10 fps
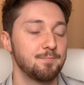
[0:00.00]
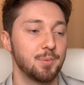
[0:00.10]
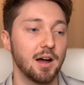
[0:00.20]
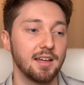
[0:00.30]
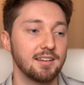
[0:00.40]

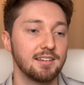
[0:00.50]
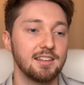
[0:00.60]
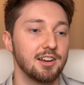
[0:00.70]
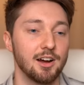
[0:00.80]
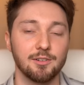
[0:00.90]
But,
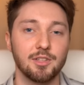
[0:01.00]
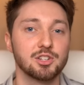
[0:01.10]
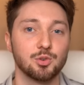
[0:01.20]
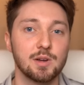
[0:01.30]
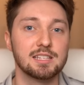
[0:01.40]
you know,
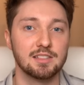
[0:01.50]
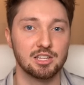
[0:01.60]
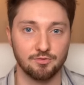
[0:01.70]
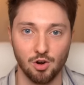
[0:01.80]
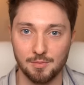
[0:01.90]
there's a reason
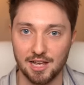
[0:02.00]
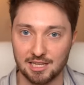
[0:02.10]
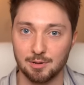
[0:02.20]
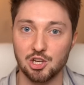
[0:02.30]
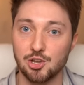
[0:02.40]
this formula
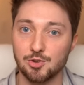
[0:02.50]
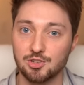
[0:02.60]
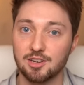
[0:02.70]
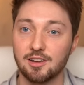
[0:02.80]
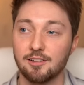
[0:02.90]
has been
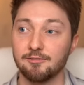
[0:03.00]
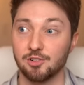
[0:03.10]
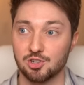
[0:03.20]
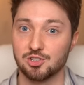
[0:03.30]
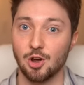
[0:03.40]
used
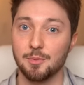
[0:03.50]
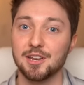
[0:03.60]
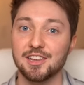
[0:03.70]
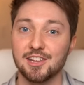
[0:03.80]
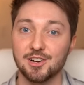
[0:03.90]
for so
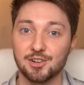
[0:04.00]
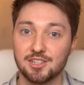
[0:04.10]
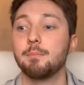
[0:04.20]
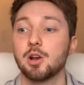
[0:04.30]
many years.